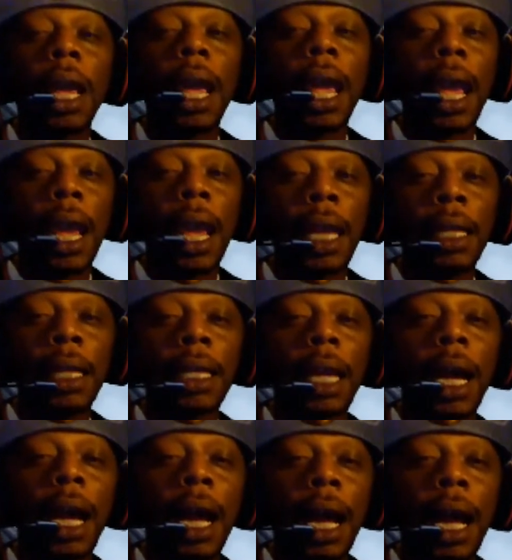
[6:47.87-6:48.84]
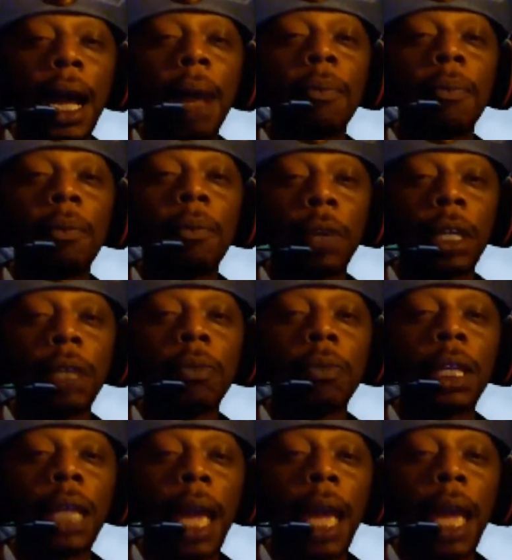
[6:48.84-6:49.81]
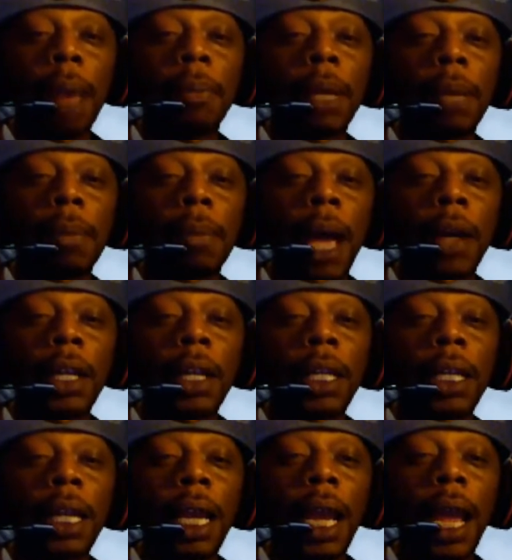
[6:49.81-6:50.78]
and I'm really, really happy about it.